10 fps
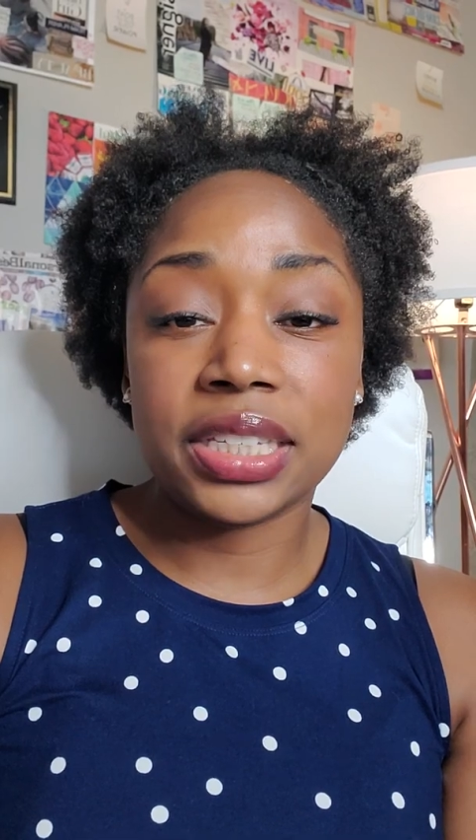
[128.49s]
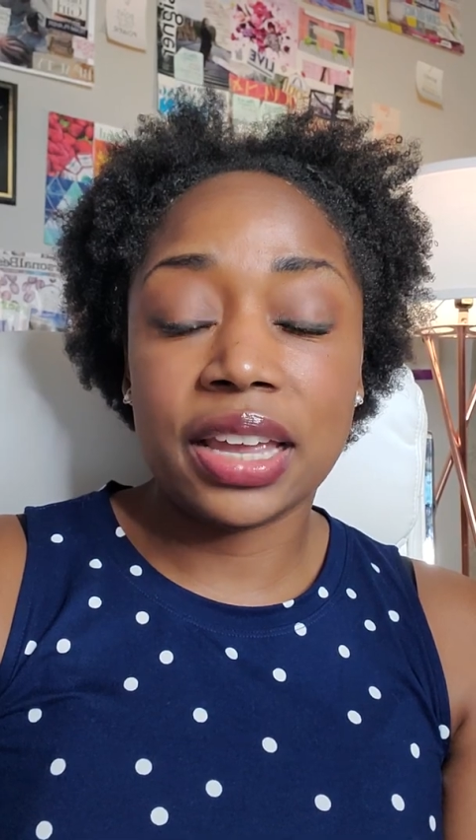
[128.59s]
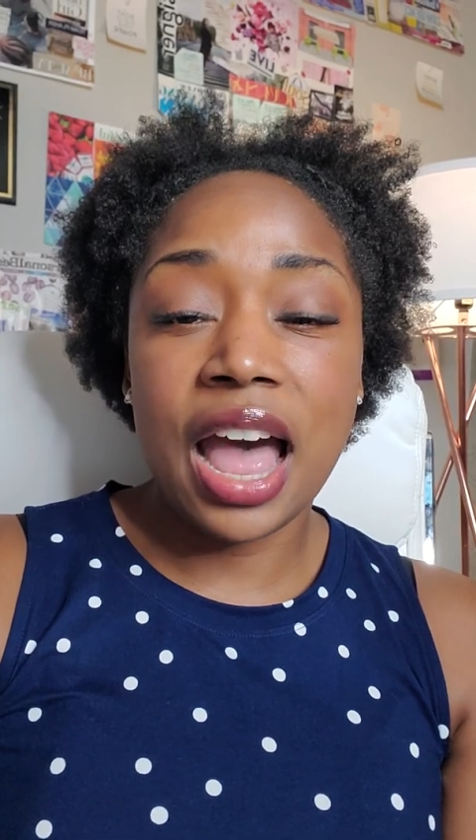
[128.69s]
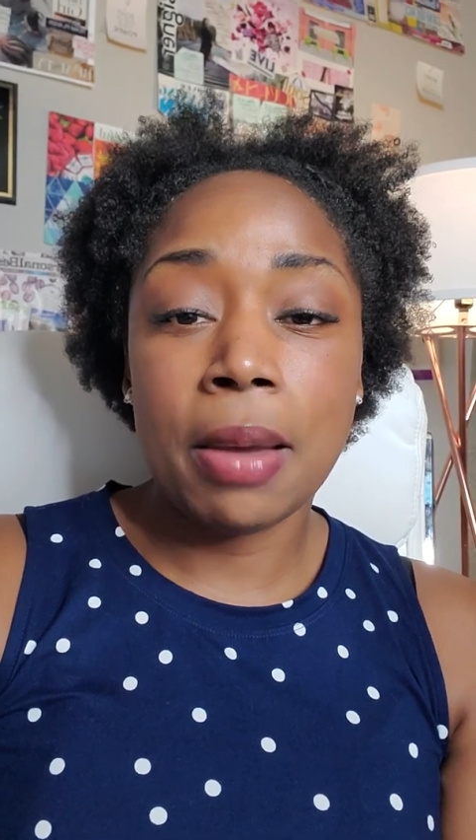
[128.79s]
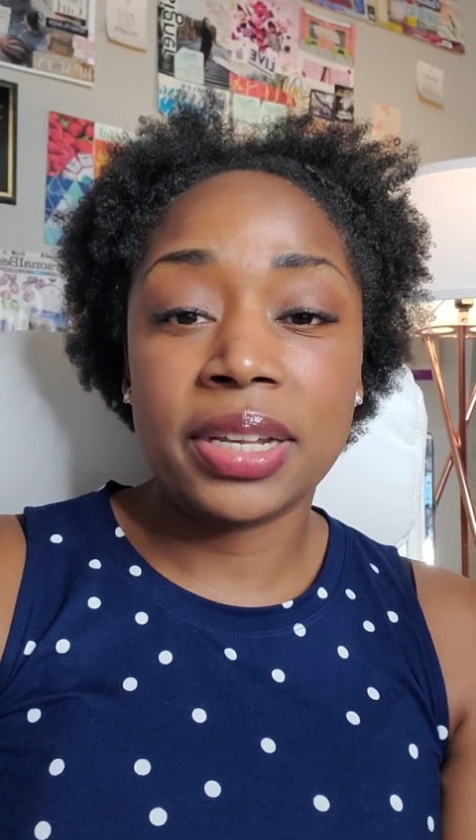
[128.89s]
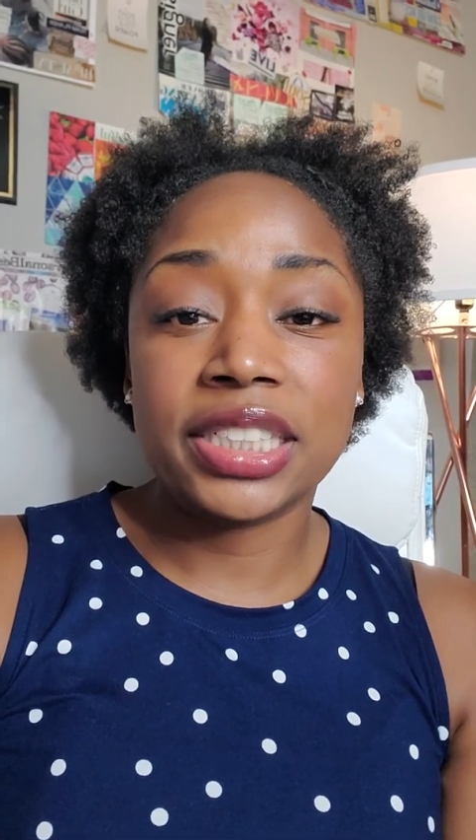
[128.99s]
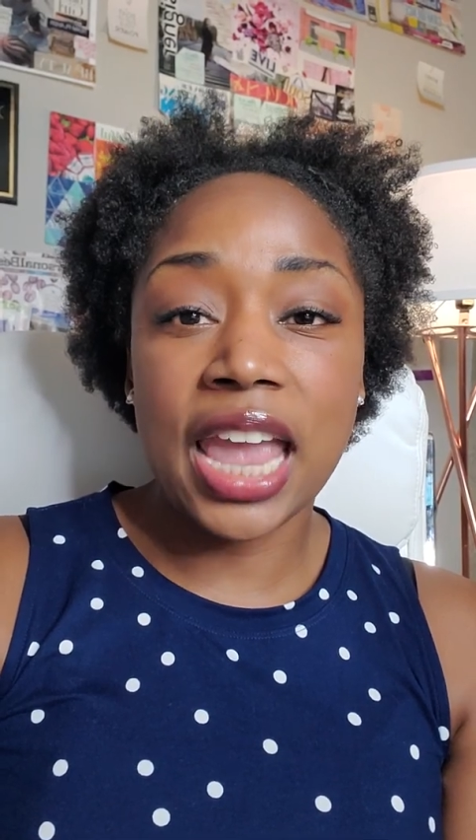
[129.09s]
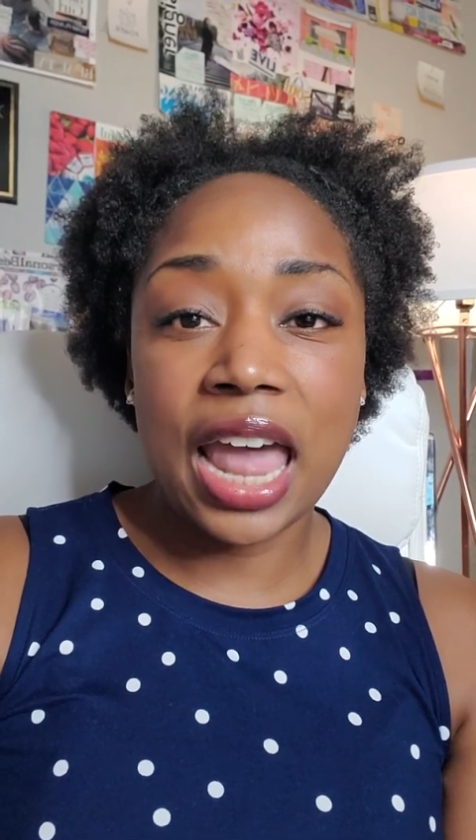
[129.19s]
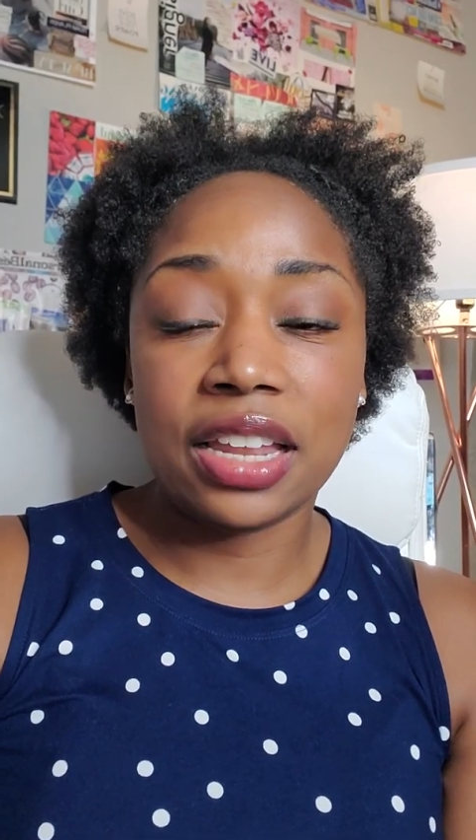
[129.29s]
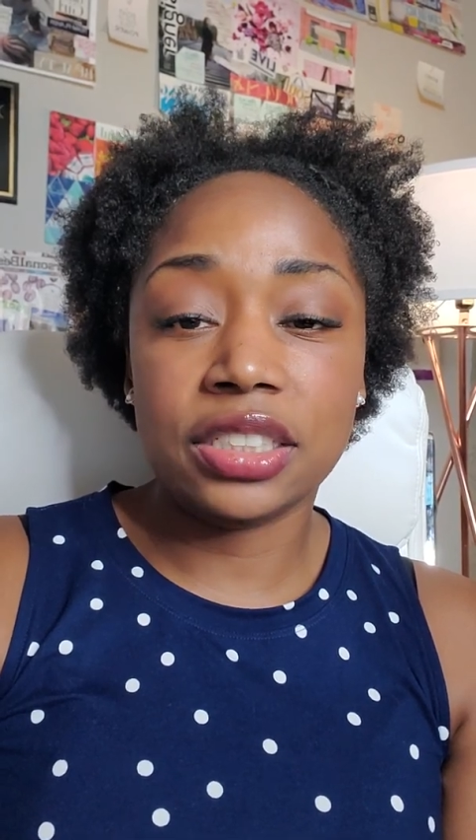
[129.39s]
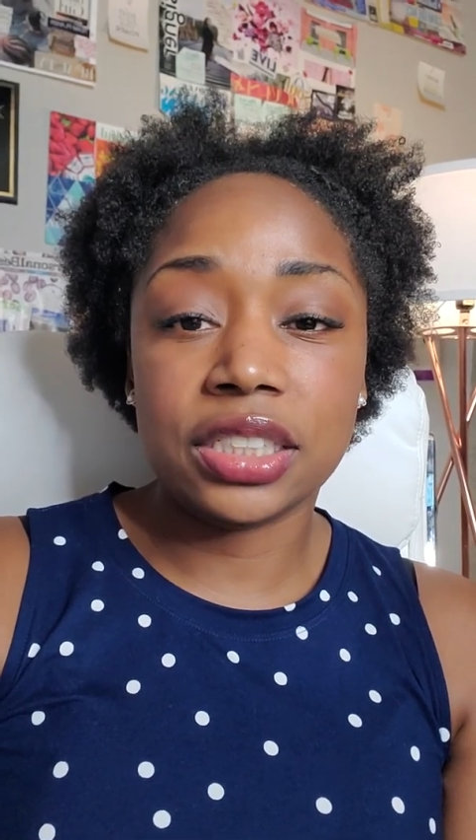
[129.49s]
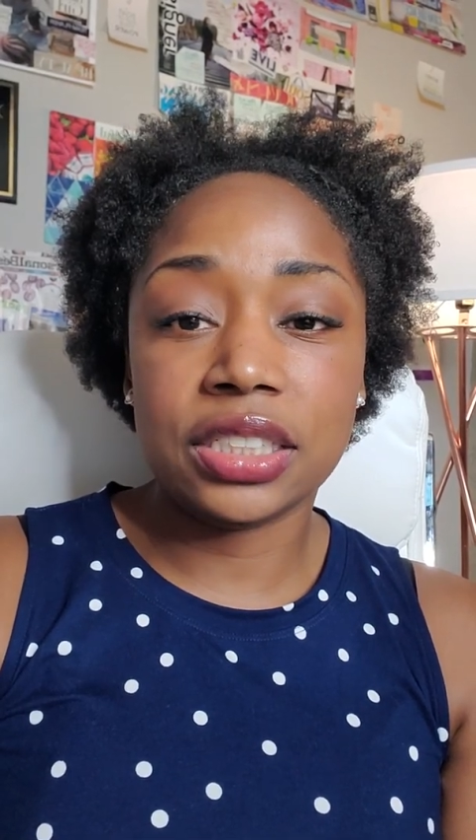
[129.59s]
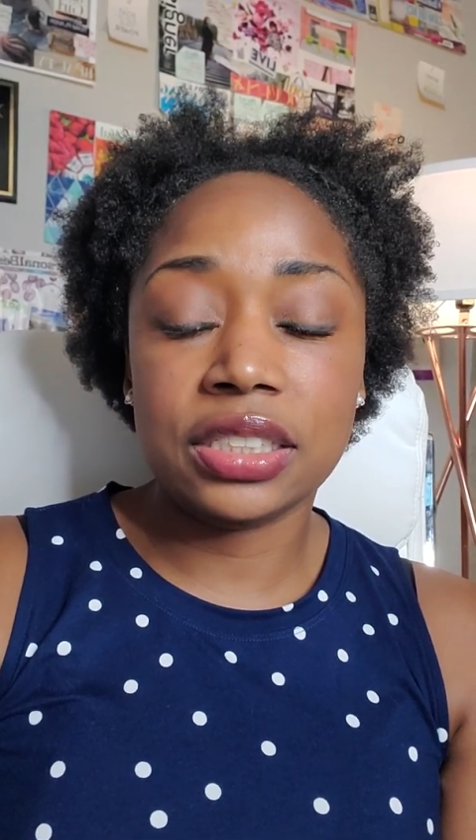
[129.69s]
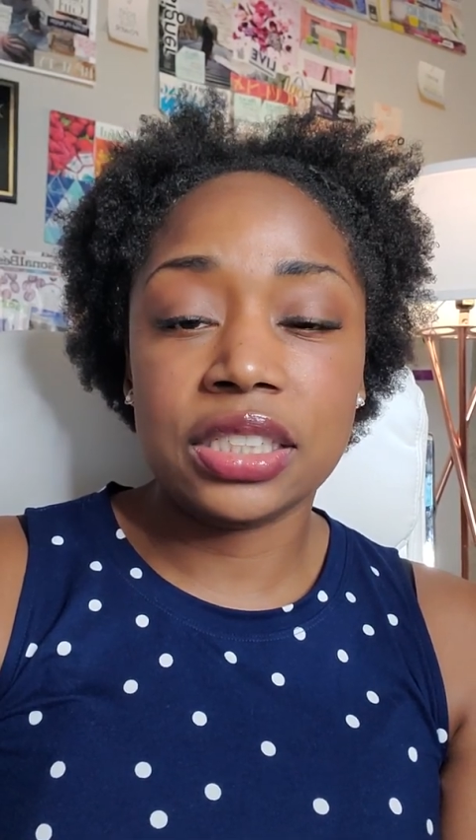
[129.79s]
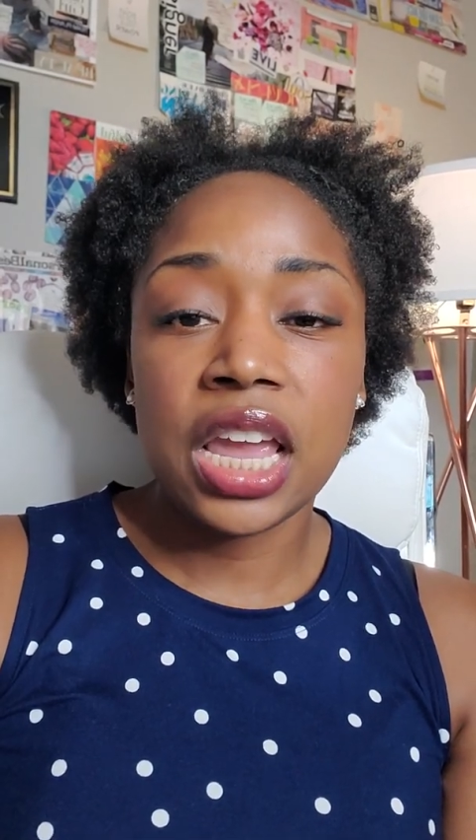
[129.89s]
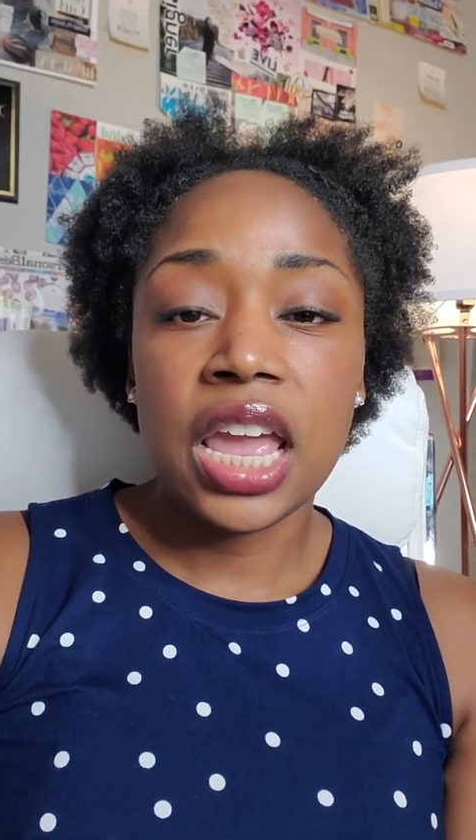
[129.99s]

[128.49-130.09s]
and common challenges